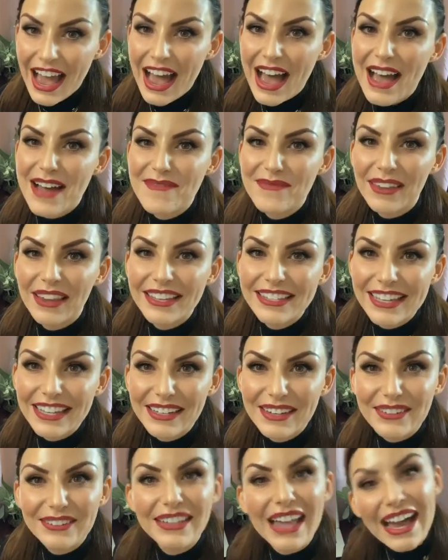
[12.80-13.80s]
because I
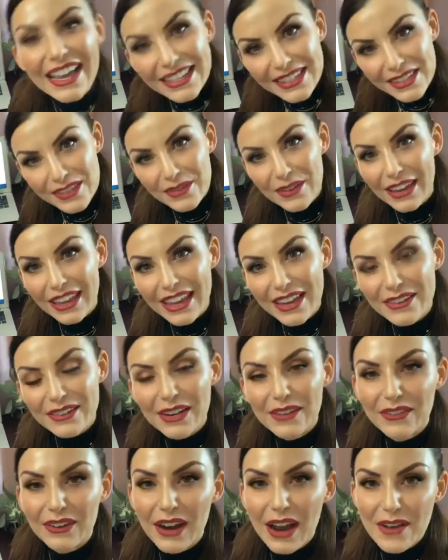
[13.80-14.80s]
know last week
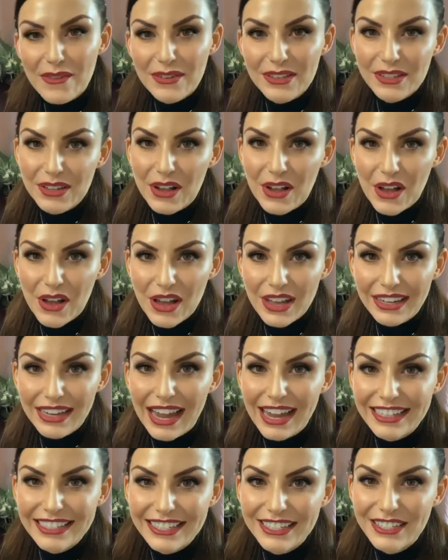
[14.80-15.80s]
whenever I was on,
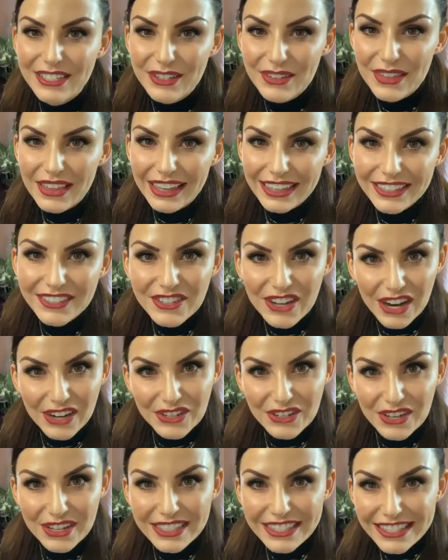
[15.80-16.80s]
I did do the
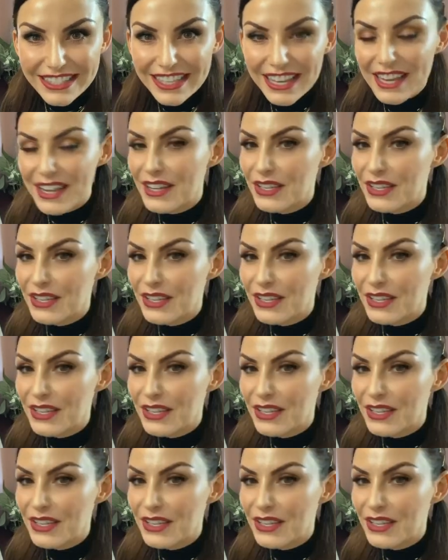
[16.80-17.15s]
injections.